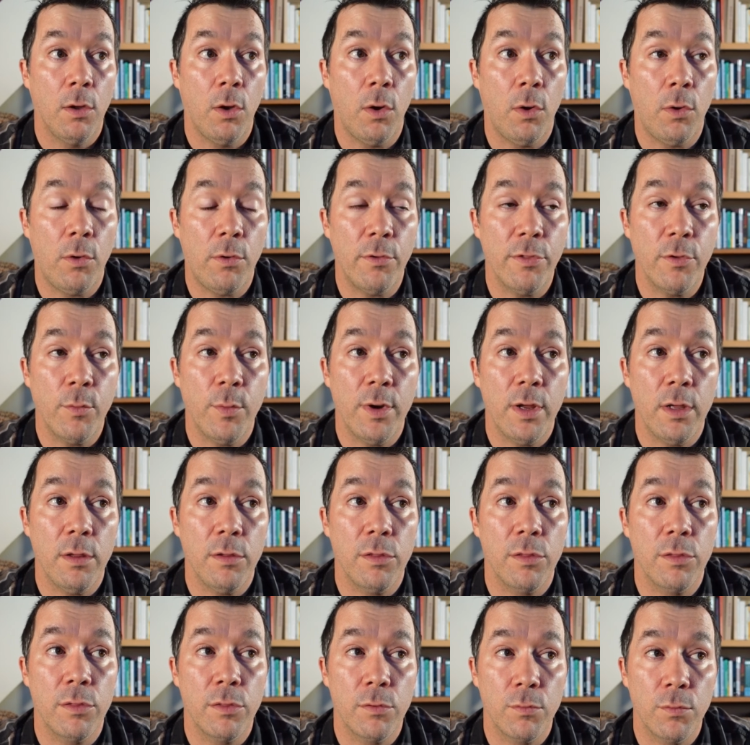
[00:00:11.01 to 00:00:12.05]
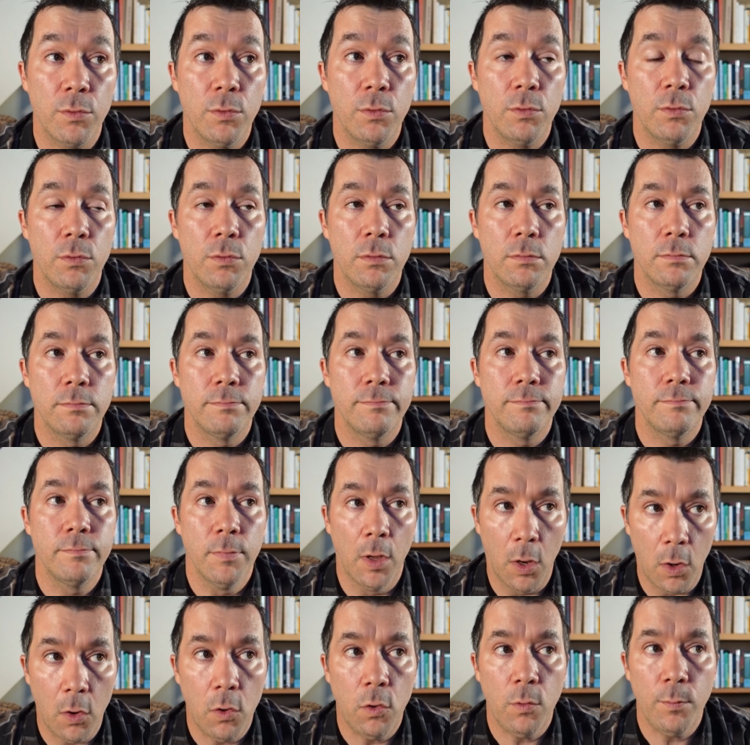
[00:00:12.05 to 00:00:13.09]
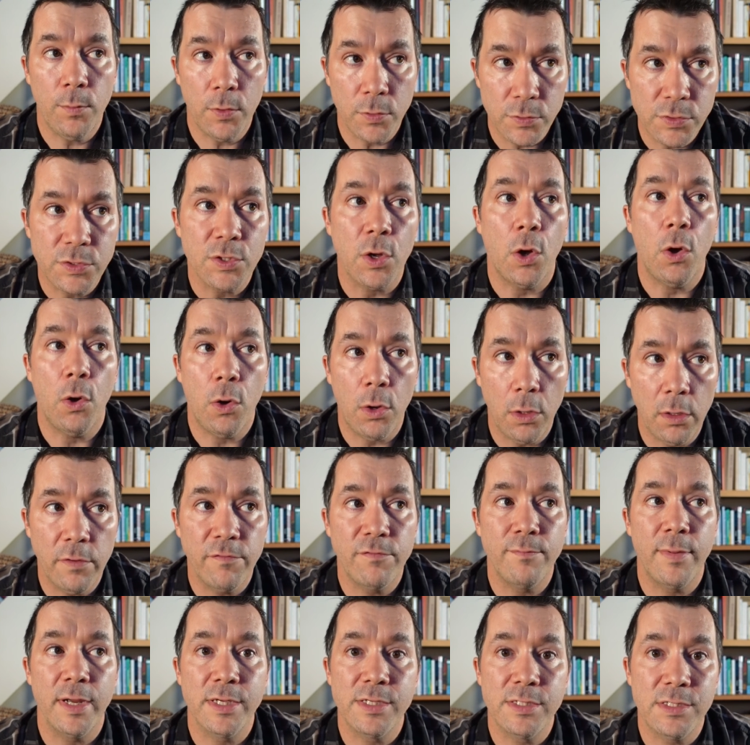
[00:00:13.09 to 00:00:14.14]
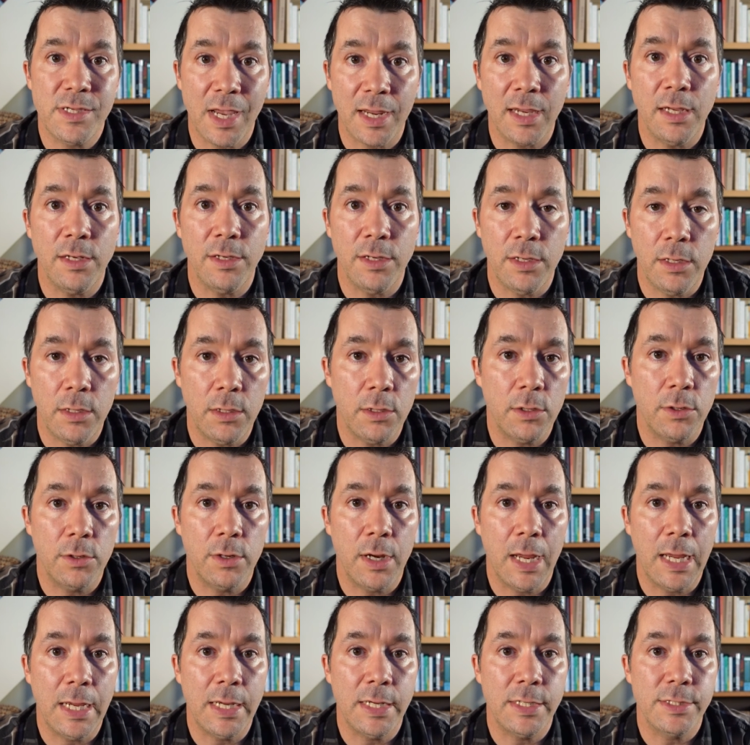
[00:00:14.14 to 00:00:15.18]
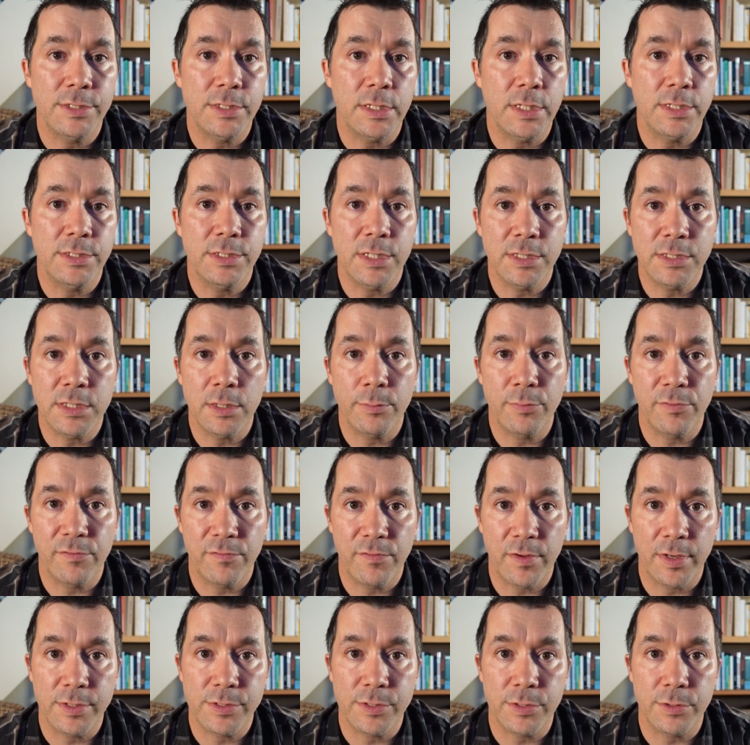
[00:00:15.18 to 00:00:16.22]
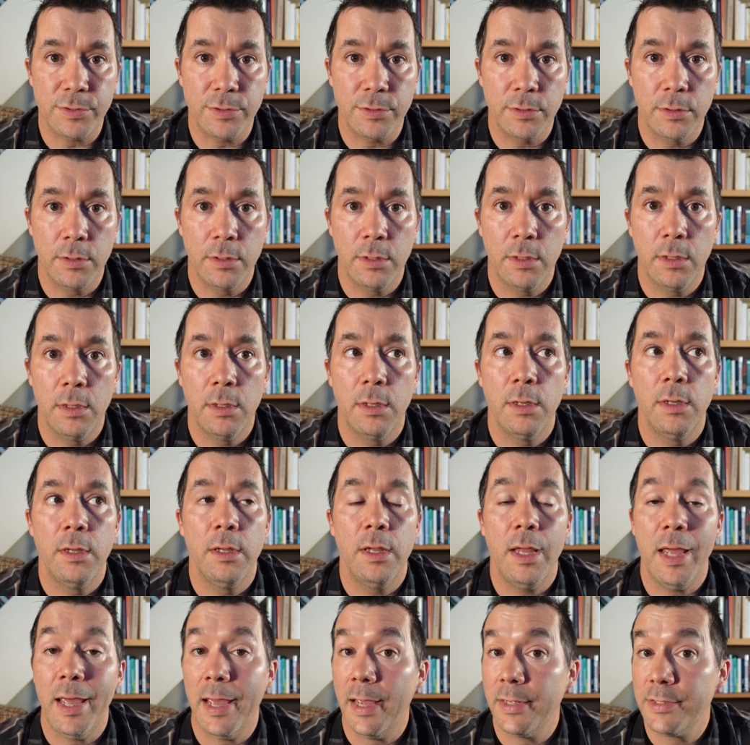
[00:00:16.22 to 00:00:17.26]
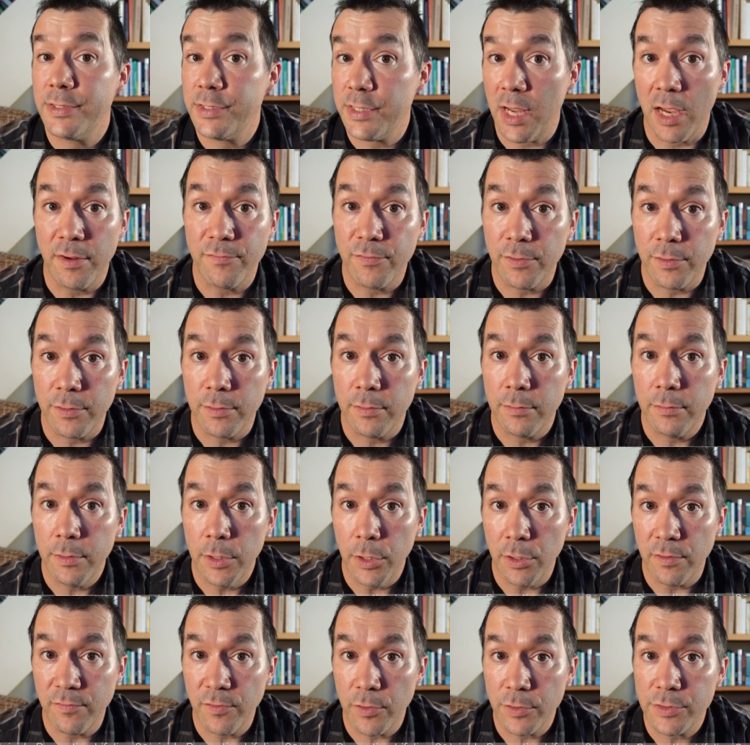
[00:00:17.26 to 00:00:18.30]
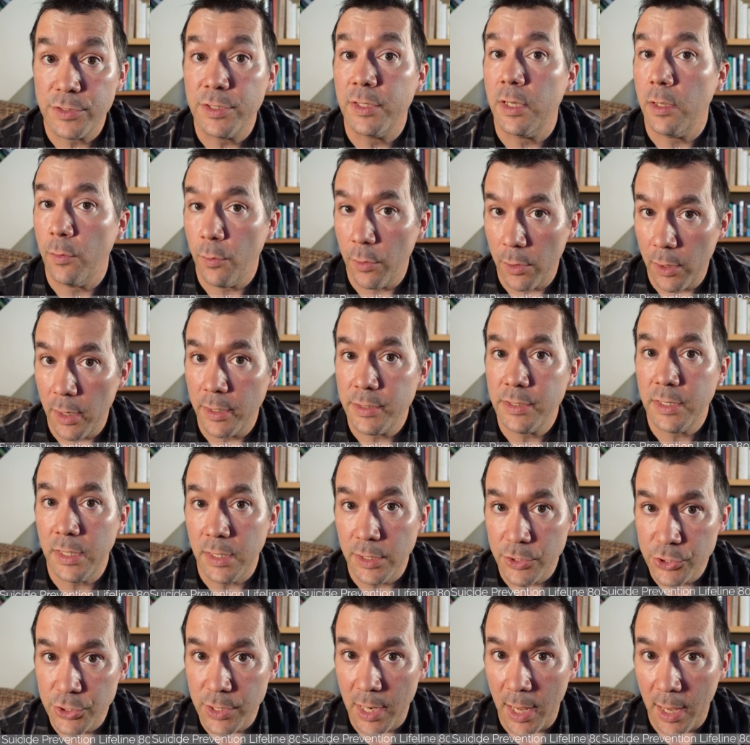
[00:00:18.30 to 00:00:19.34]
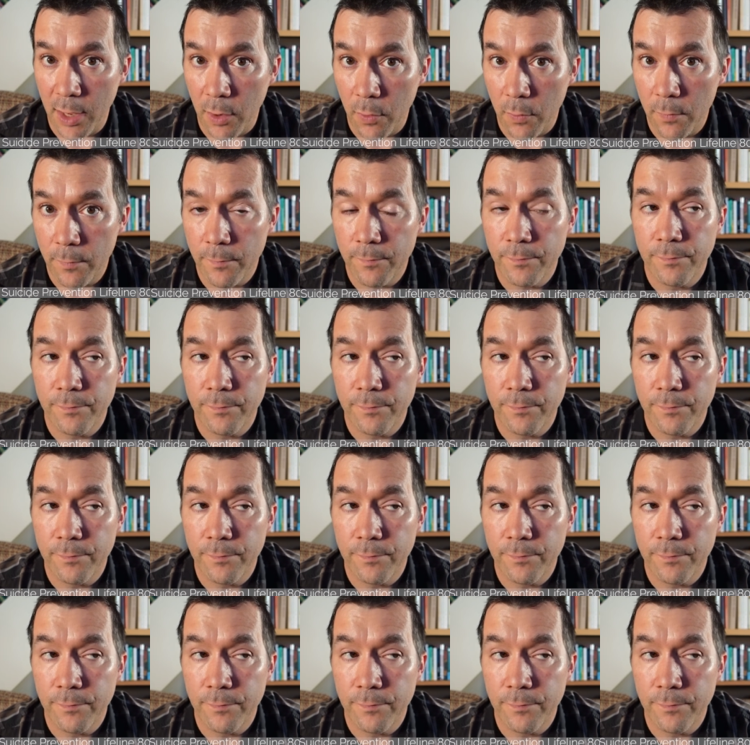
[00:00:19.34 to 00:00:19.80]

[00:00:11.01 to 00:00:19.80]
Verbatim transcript: all the way through almost all of my 2nd year as an assistant professor at Stanford University, where I teach now.